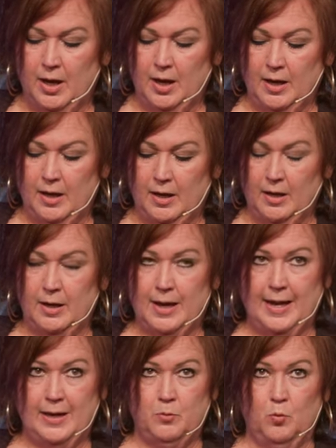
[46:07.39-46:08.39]
uh,
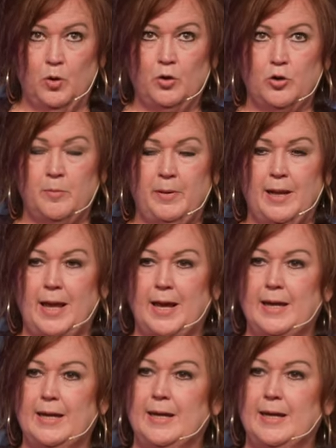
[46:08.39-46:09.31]
and we're going to play.